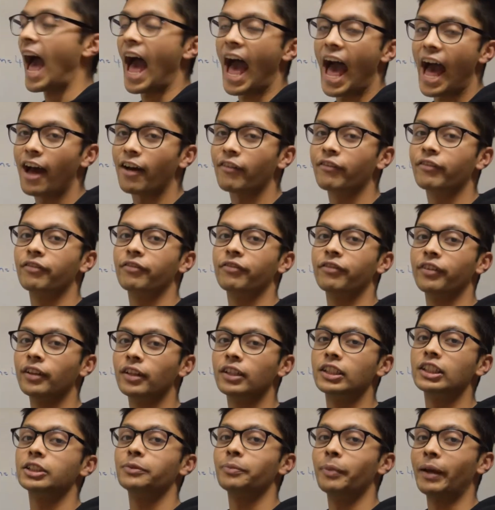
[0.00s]
have
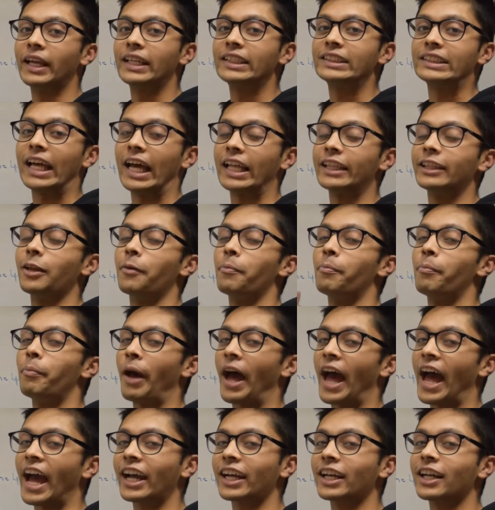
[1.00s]
filler space at the
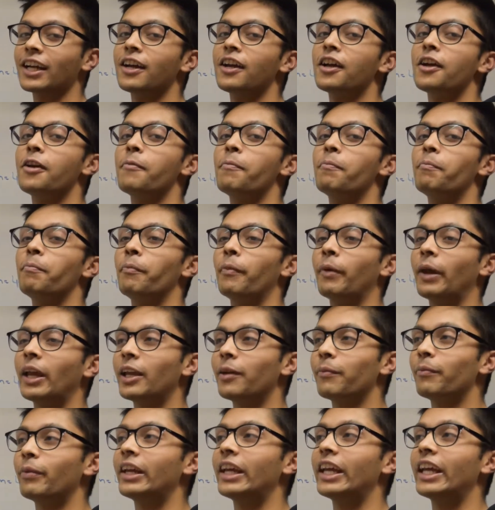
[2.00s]
back,
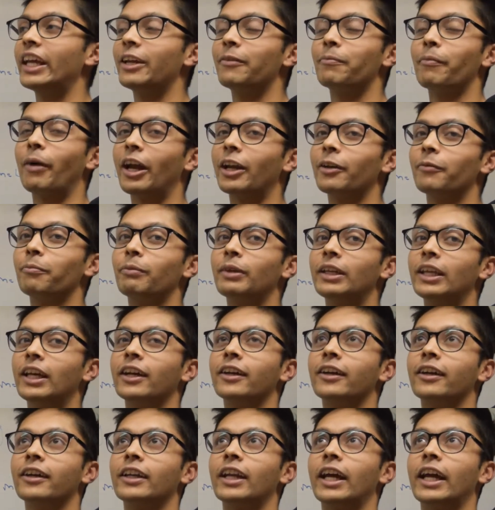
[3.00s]
maybe it might be a
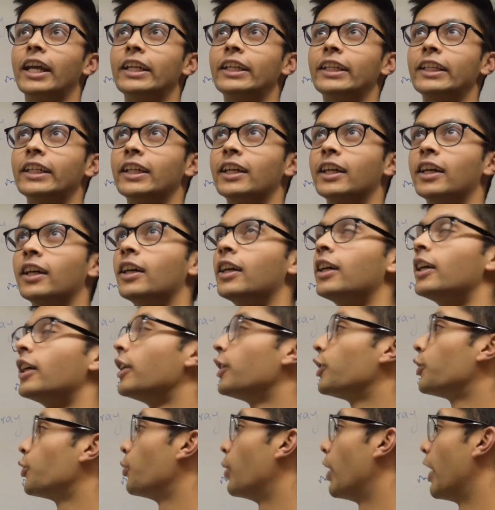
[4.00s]
good idea
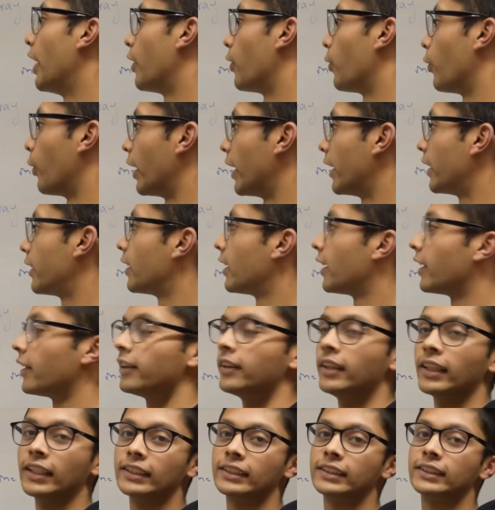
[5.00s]
to iterate
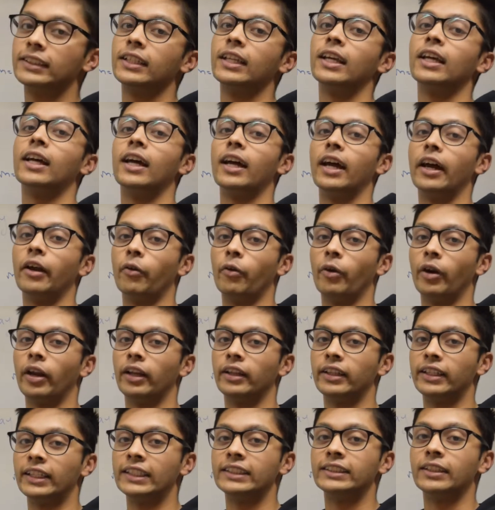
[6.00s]

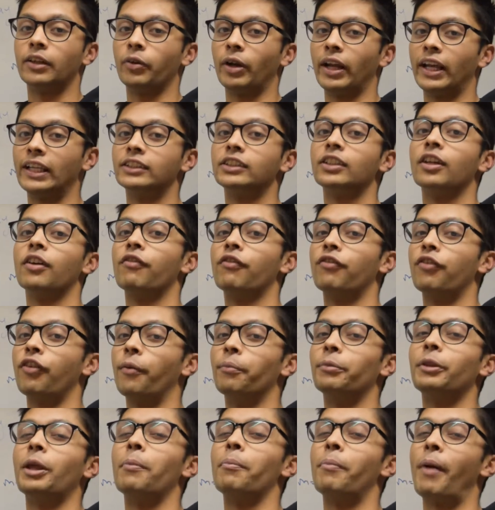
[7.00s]
these arrays
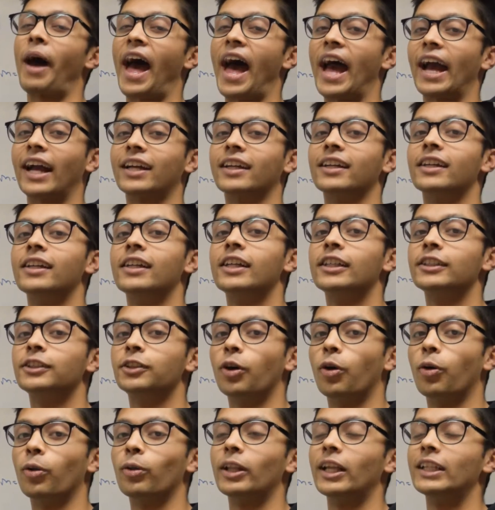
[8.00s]
from the back.
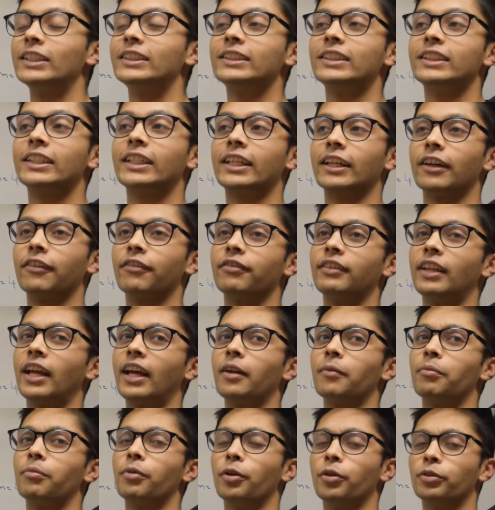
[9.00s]
So let's give
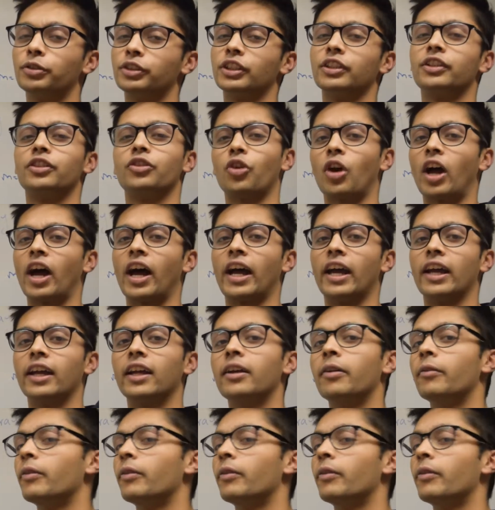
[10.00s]
that approach a try.